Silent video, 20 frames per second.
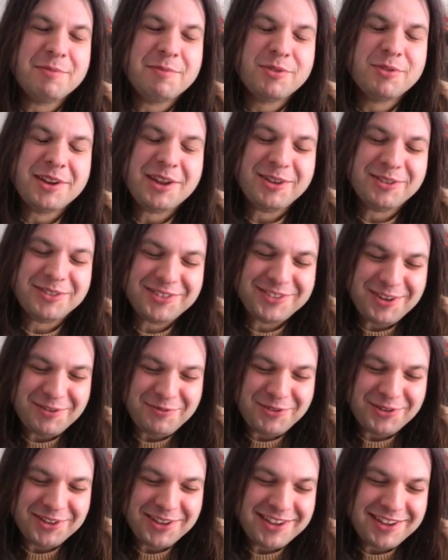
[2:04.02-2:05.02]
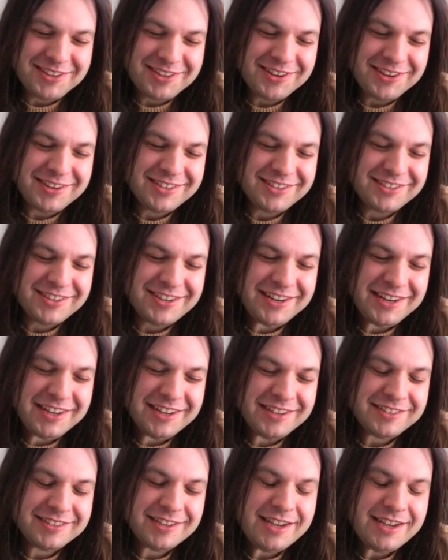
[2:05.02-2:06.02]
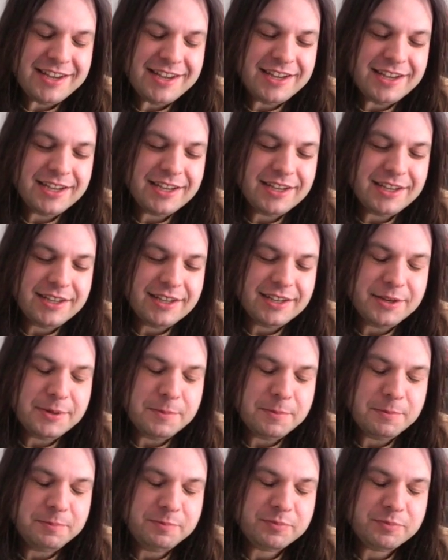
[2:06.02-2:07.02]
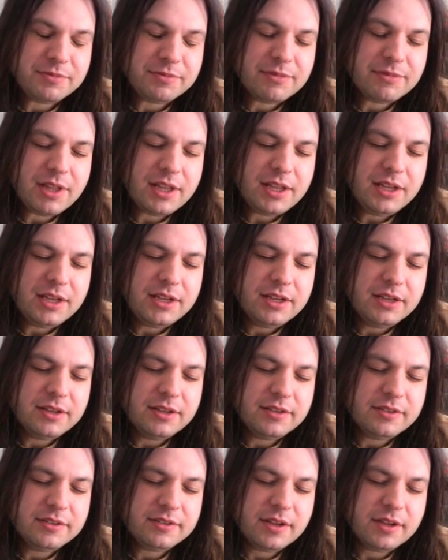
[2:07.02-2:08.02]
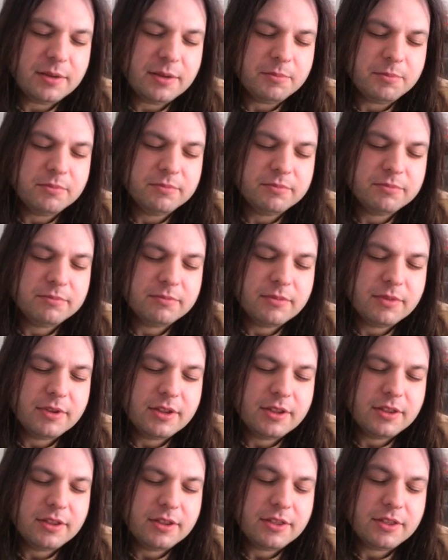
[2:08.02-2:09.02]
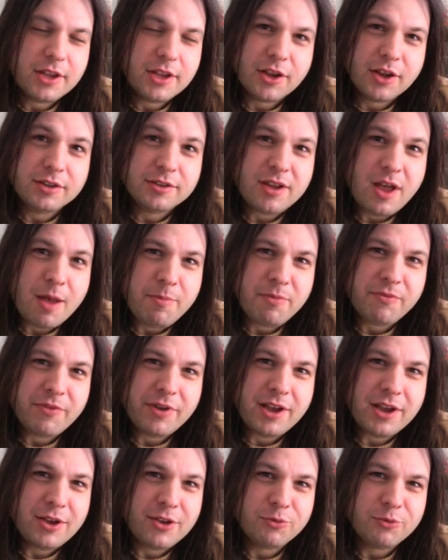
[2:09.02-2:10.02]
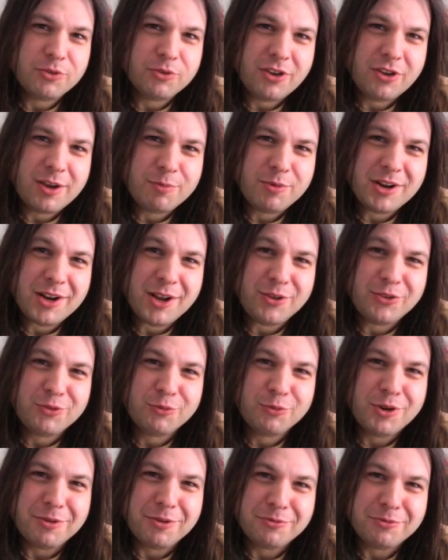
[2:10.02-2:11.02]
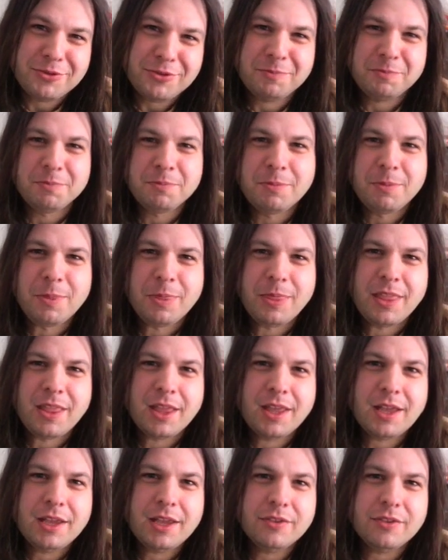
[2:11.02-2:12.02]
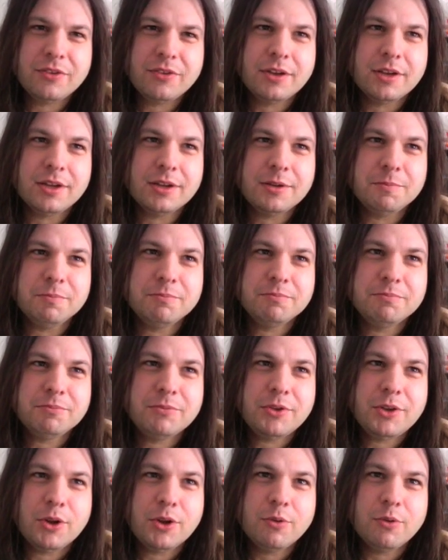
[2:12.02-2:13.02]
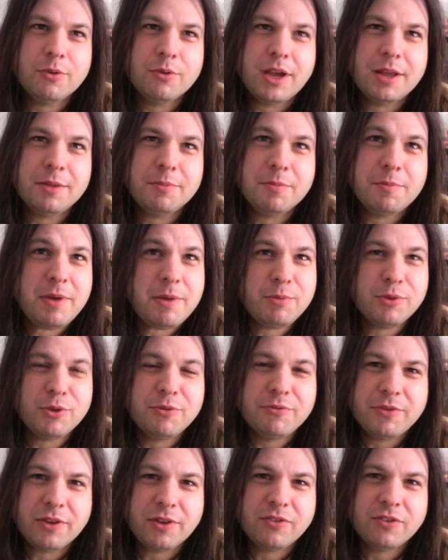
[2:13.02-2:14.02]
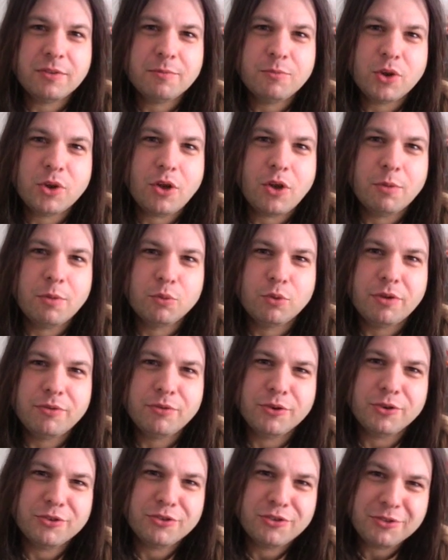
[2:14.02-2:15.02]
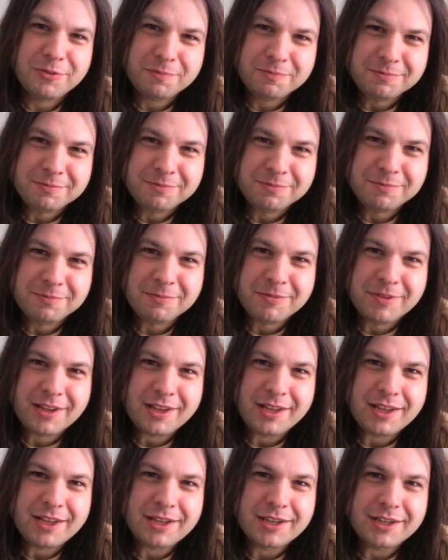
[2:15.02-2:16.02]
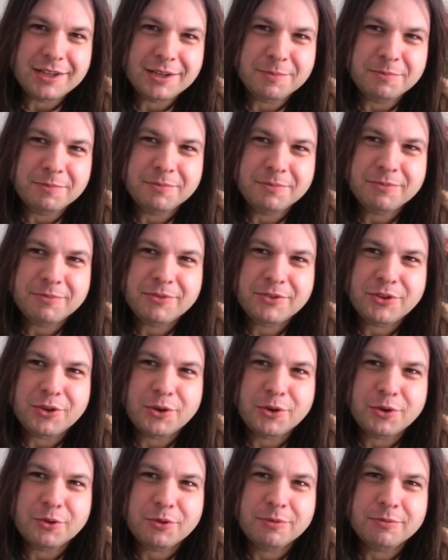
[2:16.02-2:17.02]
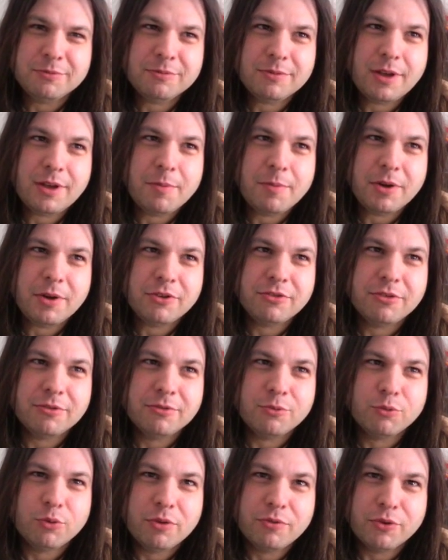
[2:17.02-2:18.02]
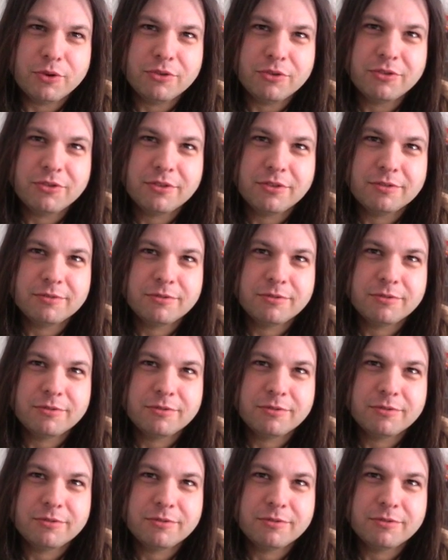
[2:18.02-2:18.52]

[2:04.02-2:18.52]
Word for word: pronounce differently than she does um, is um, the thing on top of a house, which I pronounce roof. It's um, you know, and the people who fix them we call them roofers. Um, so a bunch of roofers